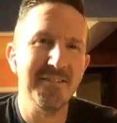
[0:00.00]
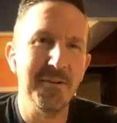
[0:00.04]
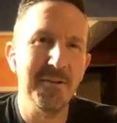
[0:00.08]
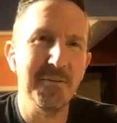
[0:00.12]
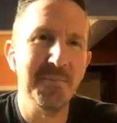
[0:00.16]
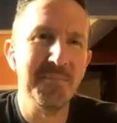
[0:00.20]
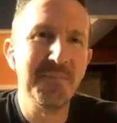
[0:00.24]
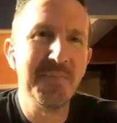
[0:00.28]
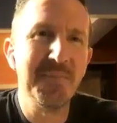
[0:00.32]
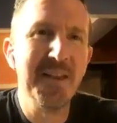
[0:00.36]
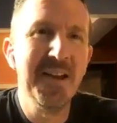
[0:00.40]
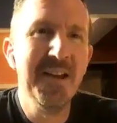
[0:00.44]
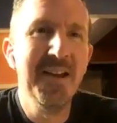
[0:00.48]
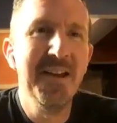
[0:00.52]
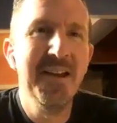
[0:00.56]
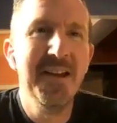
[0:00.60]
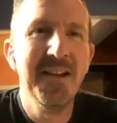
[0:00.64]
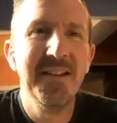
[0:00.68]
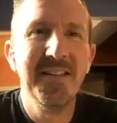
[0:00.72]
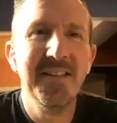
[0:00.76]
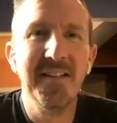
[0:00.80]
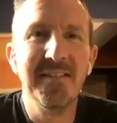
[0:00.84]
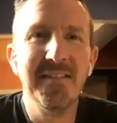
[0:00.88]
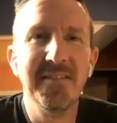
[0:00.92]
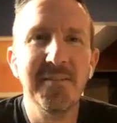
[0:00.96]
So
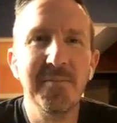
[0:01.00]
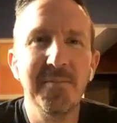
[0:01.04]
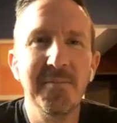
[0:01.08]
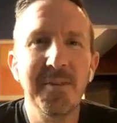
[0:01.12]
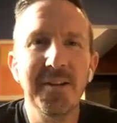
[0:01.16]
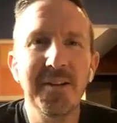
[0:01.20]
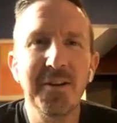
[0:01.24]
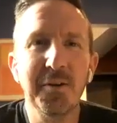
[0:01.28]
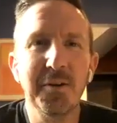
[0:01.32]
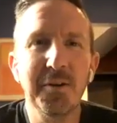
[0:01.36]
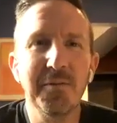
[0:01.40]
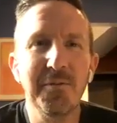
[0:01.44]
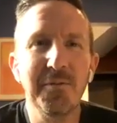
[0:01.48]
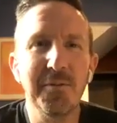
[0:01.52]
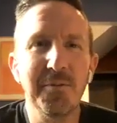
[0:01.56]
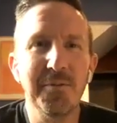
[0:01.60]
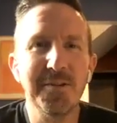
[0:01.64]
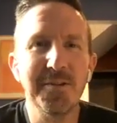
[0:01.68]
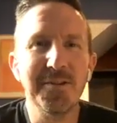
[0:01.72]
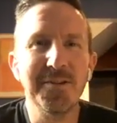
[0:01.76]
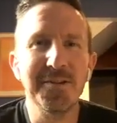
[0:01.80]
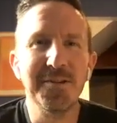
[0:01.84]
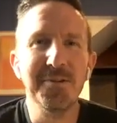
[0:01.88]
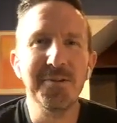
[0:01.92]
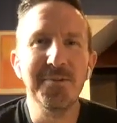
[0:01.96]
that's something to look
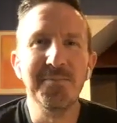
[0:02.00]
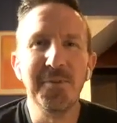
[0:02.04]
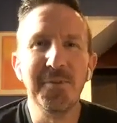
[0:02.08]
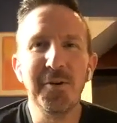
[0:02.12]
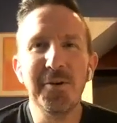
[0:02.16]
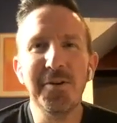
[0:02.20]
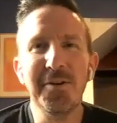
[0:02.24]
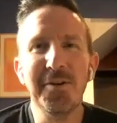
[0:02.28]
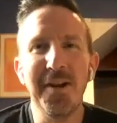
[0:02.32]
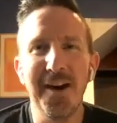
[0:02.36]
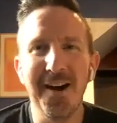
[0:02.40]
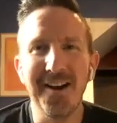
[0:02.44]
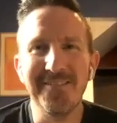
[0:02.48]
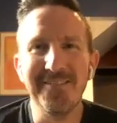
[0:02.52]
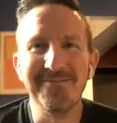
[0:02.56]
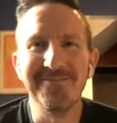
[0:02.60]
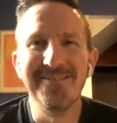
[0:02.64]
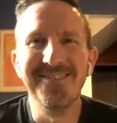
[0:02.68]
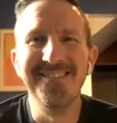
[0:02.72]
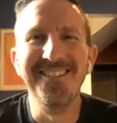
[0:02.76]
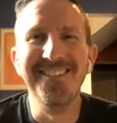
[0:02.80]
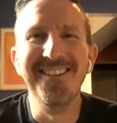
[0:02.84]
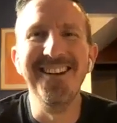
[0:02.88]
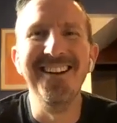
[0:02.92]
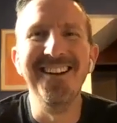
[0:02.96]
forward to, or not,
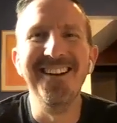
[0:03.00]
